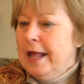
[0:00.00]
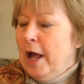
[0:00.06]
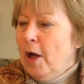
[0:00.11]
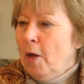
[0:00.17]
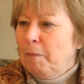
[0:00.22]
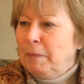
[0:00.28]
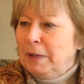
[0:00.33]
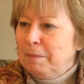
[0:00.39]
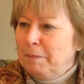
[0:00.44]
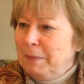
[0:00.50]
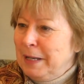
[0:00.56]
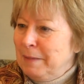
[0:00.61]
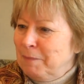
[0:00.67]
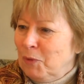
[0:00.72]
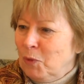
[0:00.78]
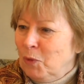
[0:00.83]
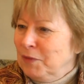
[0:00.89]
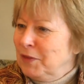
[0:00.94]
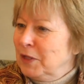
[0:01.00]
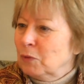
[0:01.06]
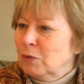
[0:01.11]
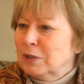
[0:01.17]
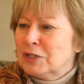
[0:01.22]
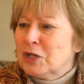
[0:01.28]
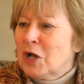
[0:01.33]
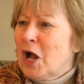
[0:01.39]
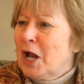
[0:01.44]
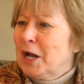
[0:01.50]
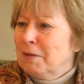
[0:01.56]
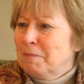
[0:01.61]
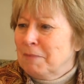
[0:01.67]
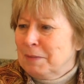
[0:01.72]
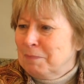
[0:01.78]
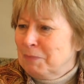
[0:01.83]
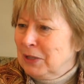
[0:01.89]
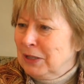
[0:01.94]
helping people with their
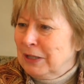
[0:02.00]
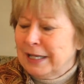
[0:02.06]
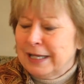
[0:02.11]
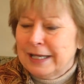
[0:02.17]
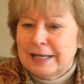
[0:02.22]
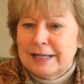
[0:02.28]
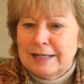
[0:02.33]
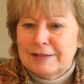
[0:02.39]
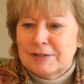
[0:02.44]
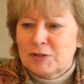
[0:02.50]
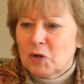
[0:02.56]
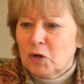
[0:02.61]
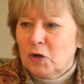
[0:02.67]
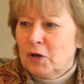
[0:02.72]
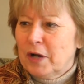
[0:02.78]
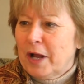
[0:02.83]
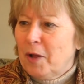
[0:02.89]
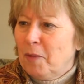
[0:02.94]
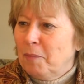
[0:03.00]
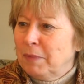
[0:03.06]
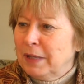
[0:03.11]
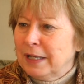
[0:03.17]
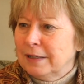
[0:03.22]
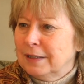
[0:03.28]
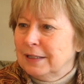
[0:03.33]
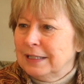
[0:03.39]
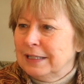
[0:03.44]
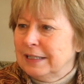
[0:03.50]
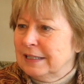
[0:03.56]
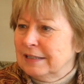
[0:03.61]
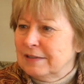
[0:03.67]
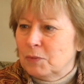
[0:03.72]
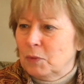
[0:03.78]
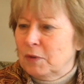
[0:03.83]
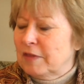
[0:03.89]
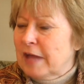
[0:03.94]
retirement plans or helping
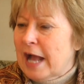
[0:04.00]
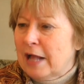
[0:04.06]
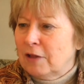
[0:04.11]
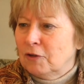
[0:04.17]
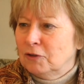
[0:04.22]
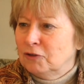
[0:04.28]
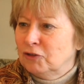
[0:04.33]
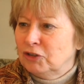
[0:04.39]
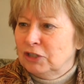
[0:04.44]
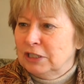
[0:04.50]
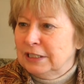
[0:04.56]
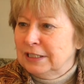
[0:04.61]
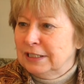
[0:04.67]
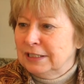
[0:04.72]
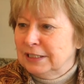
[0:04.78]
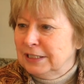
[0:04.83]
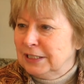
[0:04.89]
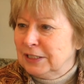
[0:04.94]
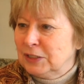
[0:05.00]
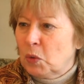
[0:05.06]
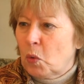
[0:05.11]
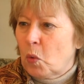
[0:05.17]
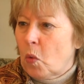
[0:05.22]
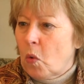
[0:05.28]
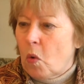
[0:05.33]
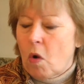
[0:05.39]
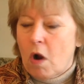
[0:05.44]
kids with allergies mm-hmm, mm-hmm.